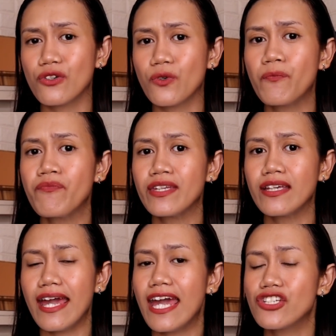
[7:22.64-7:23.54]
to
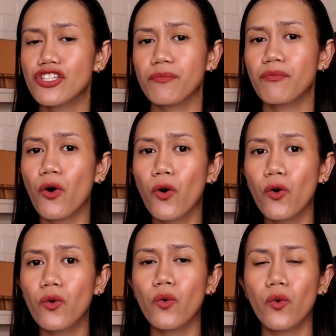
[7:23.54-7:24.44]

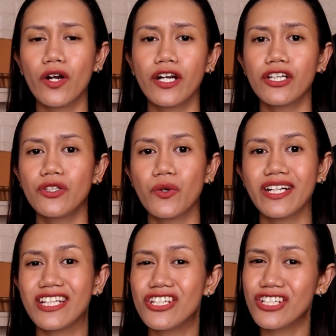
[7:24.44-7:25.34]
HMO or your
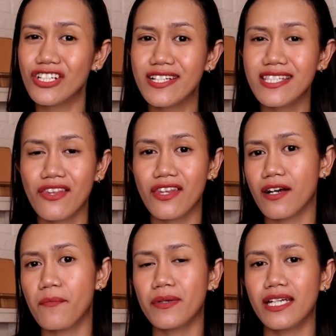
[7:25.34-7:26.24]
insurance in the
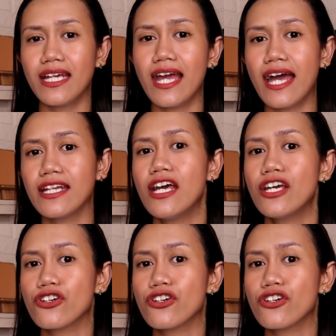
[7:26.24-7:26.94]
company and